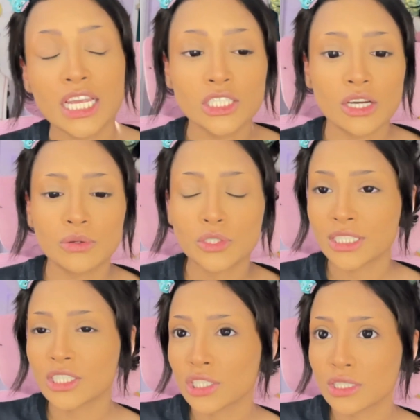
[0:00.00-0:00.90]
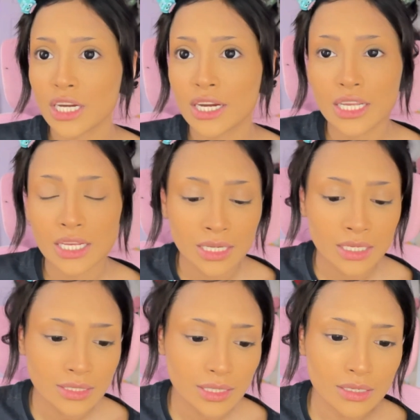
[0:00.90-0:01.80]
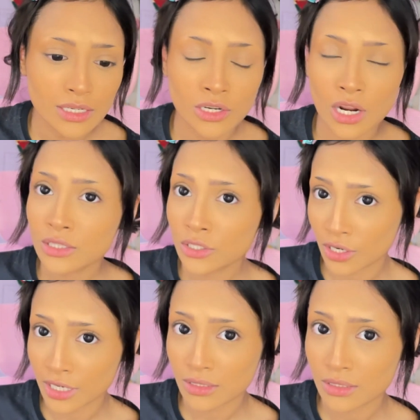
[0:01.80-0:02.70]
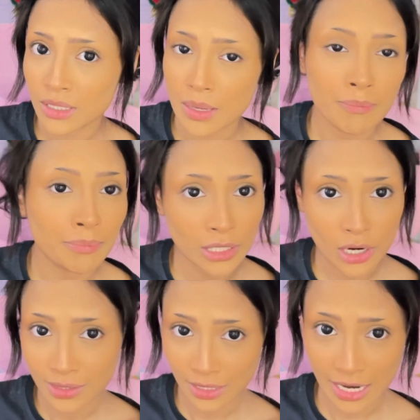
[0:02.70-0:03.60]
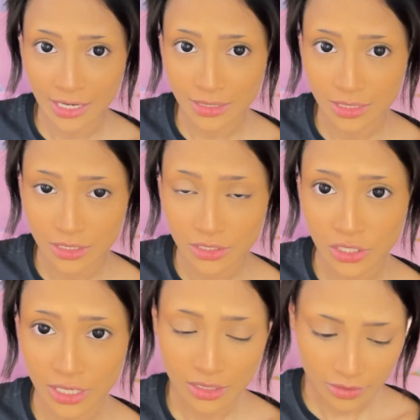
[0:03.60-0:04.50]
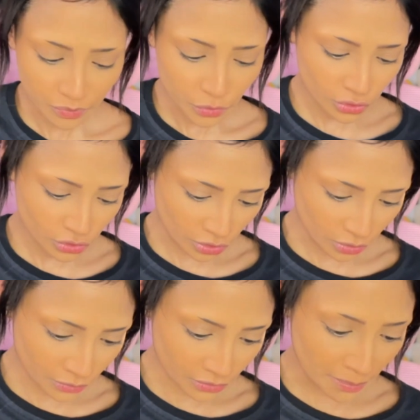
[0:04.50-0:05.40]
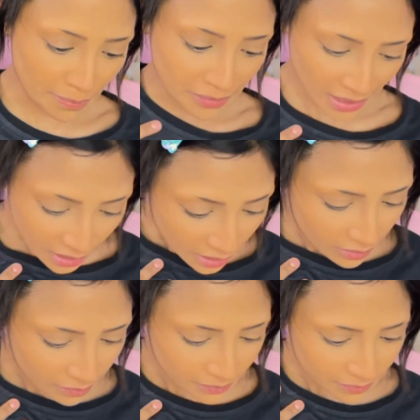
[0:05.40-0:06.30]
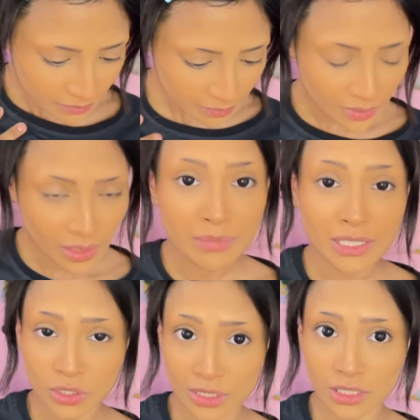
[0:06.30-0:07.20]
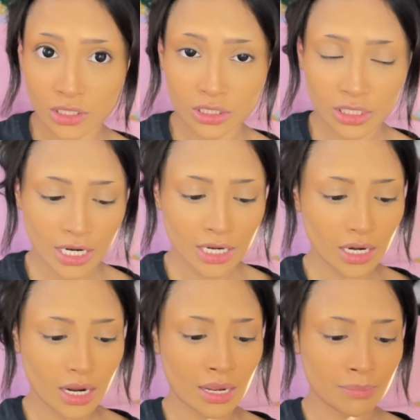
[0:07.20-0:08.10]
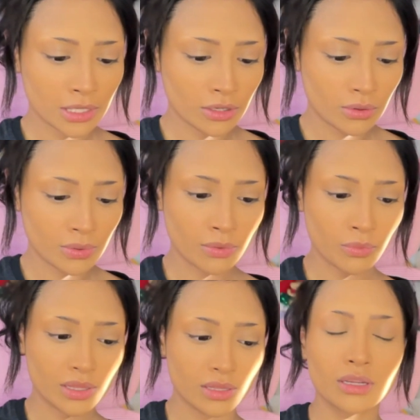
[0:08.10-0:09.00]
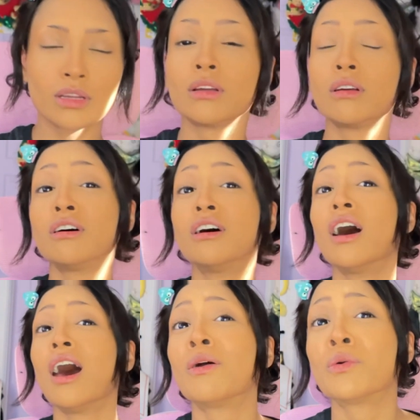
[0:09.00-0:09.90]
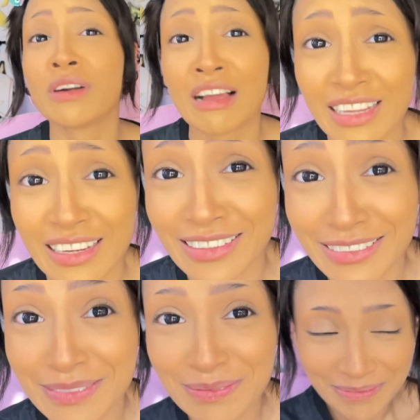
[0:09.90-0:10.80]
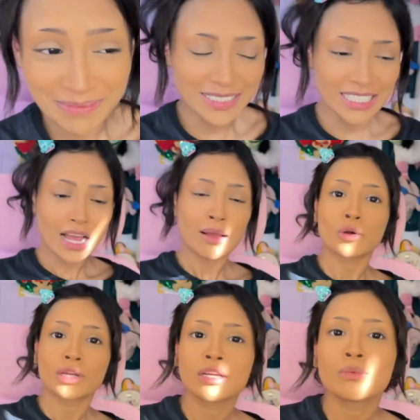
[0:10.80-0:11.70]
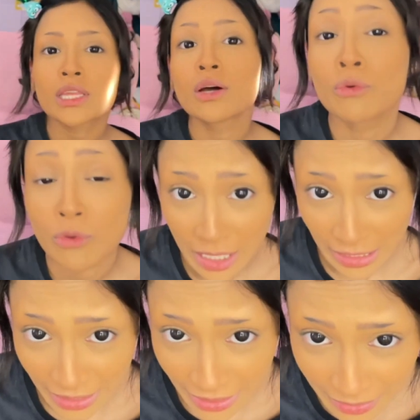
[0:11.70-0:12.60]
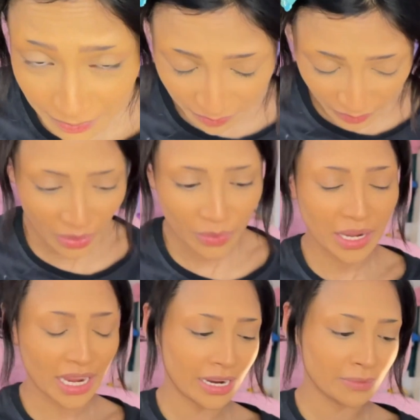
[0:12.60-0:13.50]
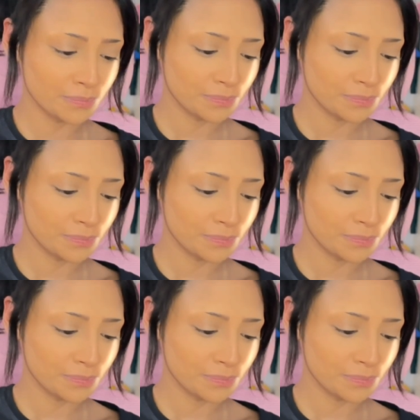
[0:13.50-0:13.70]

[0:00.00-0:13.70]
So transition shade is not the darkest, but not the lightest shade. So for me, my transition shade, I'm gonna go in with a relic. I'm going in with a relic, okay?